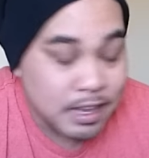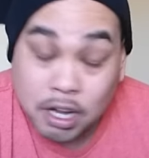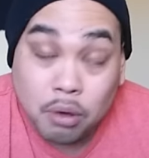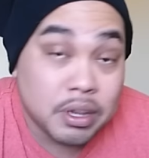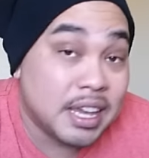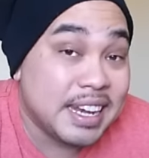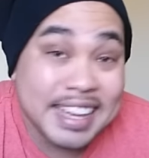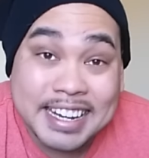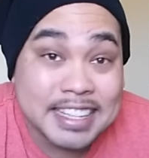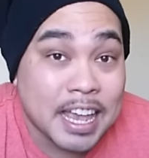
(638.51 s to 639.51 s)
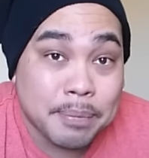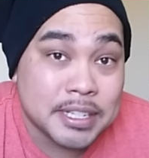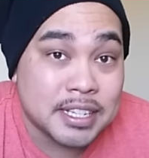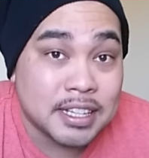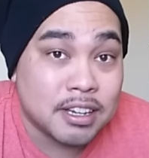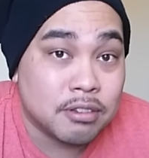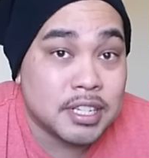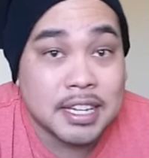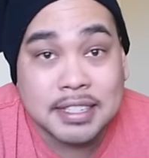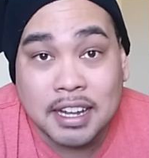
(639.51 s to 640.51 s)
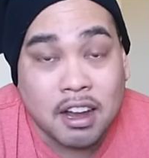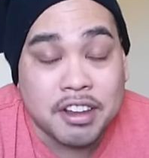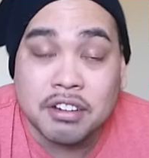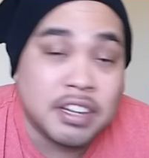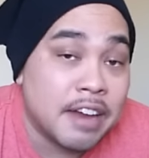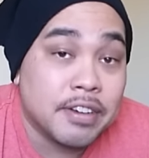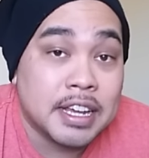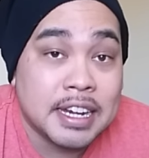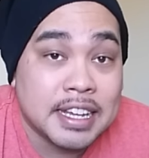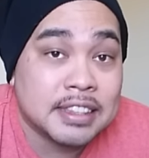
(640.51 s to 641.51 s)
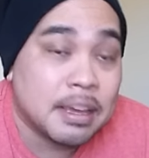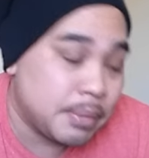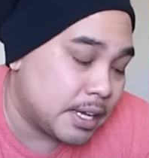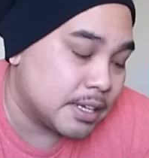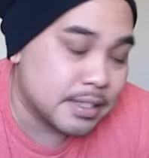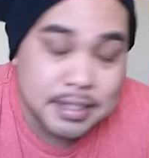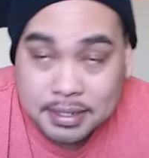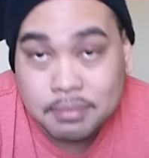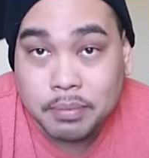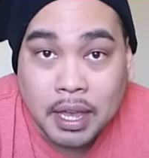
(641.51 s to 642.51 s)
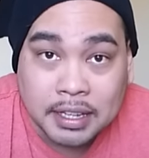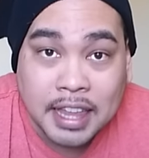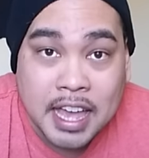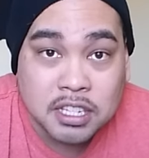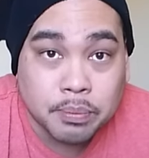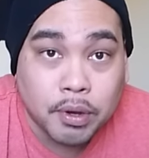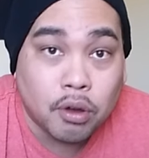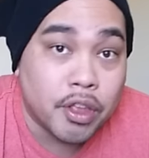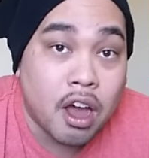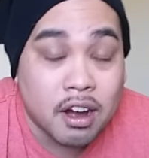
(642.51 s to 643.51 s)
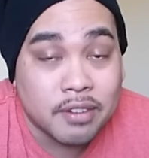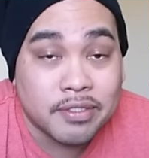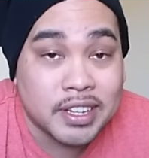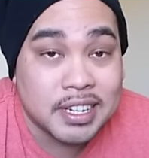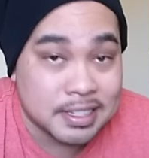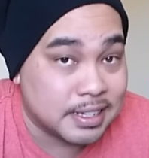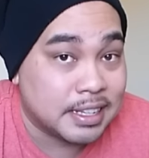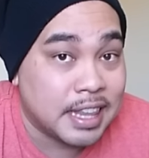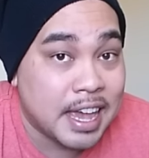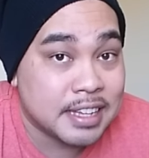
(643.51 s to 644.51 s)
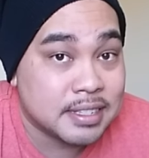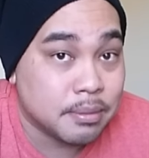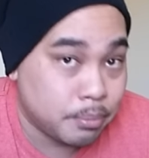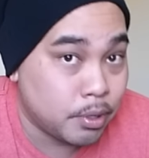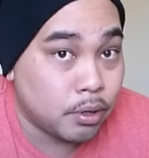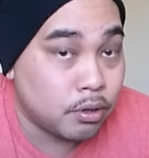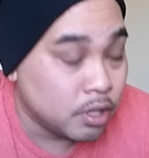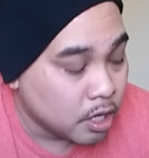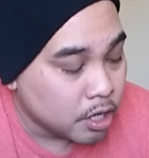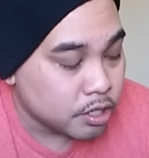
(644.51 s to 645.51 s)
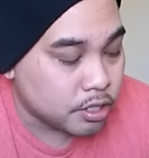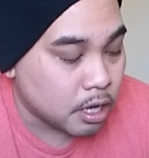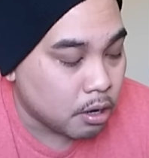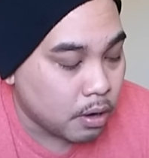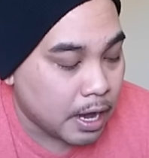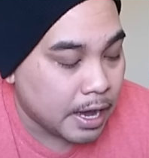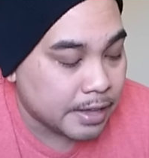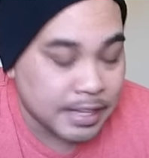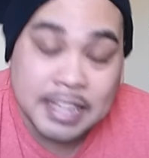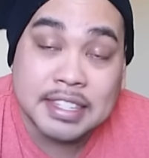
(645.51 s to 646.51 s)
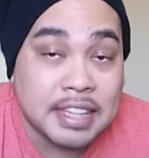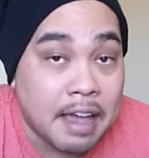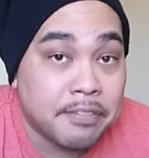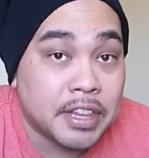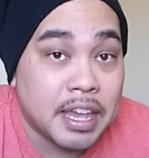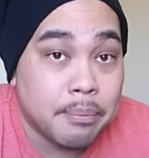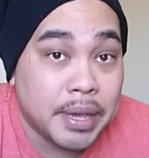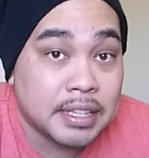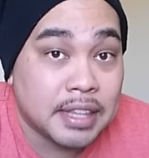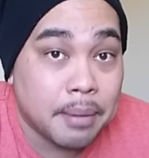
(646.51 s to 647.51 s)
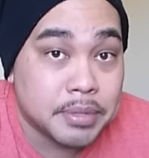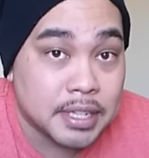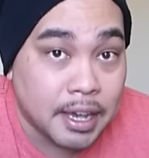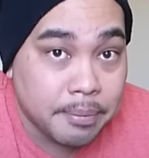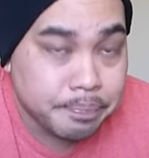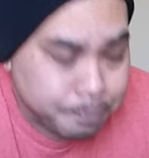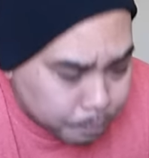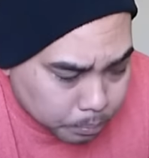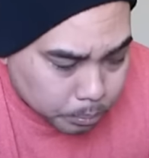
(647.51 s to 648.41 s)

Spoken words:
you don't get any type of silicone taste at all. You're never going to get that because it's a glass bowl. The heart of it is a glass bowl. So that's definitely a big thumbs up.